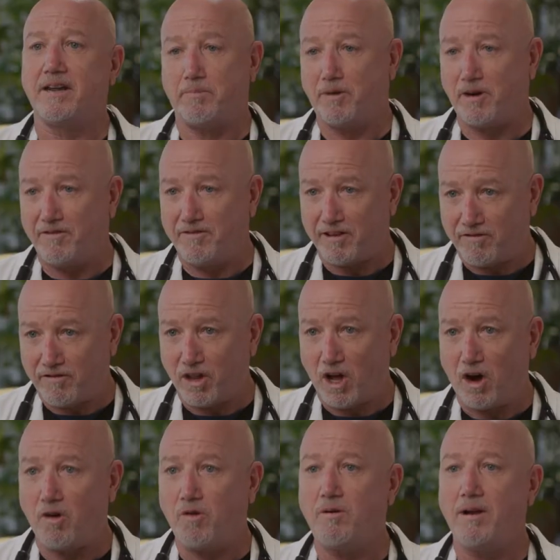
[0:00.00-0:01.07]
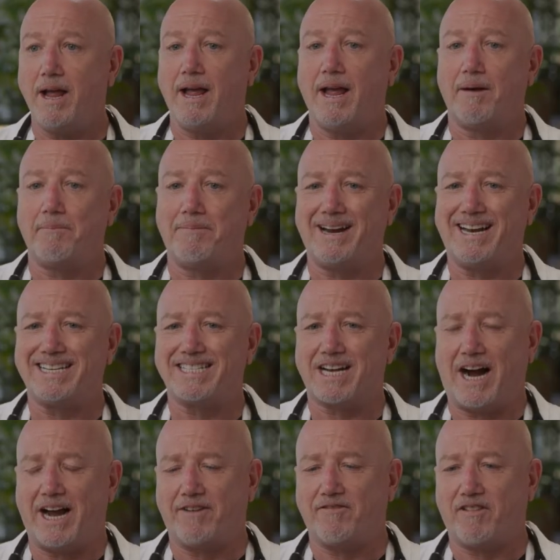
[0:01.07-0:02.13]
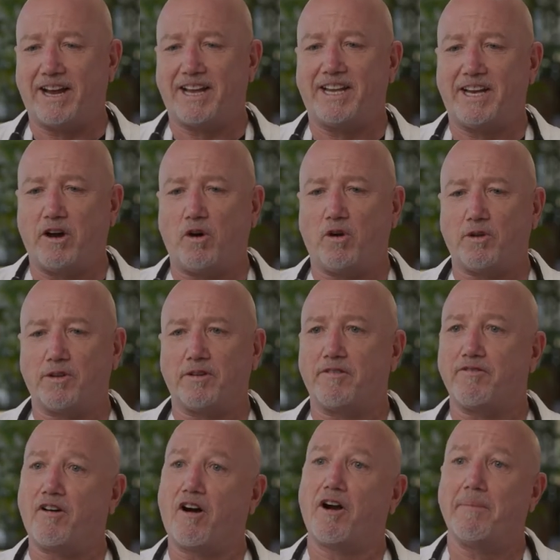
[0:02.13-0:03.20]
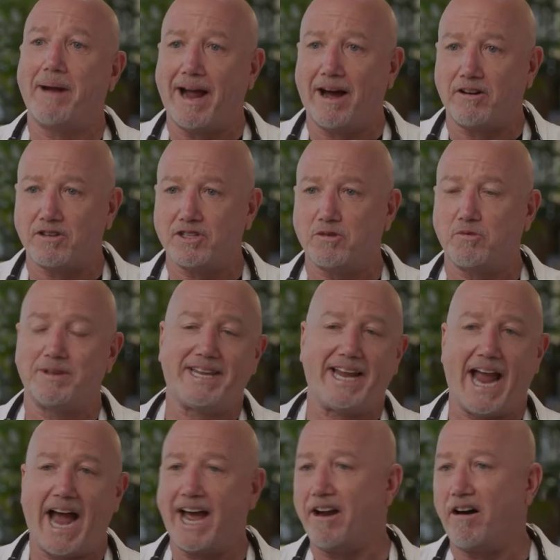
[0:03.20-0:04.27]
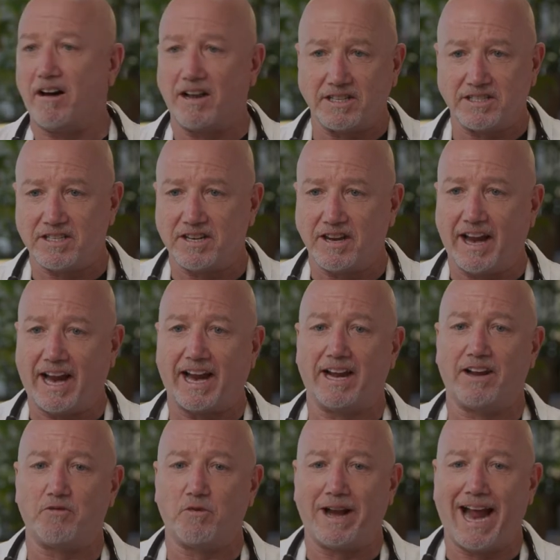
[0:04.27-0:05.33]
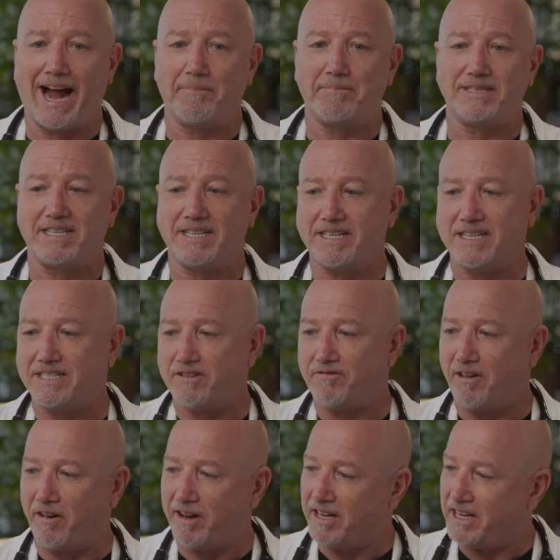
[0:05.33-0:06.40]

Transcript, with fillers: improve the flow, but it's kind of like the old farmhouse with the add ons. And what happens is it's very